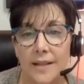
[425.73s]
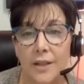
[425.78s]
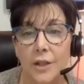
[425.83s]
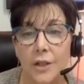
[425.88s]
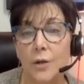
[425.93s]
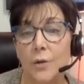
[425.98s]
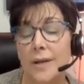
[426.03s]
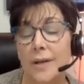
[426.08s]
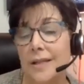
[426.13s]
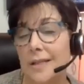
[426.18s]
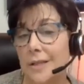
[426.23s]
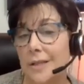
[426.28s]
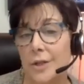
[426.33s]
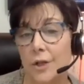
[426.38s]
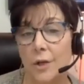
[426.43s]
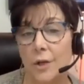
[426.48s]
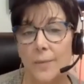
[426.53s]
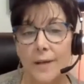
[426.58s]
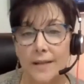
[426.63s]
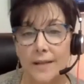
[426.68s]
you can
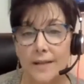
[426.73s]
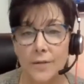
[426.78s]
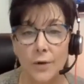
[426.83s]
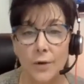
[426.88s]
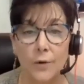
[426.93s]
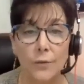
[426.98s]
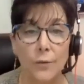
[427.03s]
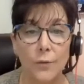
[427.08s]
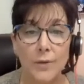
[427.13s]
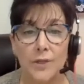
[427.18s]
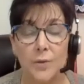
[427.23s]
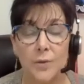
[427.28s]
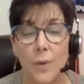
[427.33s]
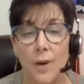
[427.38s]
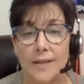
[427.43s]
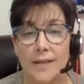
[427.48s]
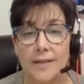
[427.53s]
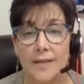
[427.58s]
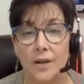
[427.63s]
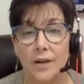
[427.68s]
determine sort of which
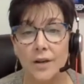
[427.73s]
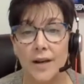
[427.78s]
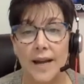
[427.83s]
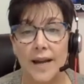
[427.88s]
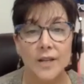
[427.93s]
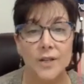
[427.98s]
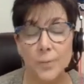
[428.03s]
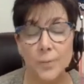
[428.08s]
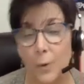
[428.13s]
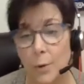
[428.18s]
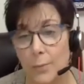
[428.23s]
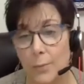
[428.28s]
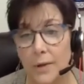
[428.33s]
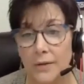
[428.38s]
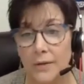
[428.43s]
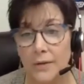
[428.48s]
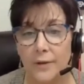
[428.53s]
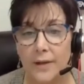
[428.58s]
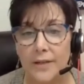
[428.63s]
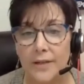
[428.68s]
ones are age
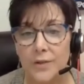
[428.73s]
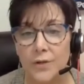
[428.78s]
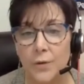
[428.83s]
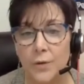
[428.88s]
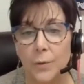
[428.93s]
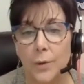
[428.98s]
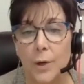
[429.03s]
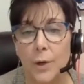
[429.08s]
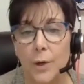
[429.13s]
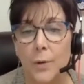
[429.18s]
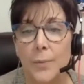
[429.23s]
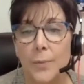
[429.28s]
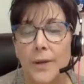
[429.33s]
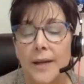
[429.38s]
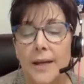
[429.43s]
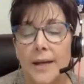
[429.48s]
appropriate for each group.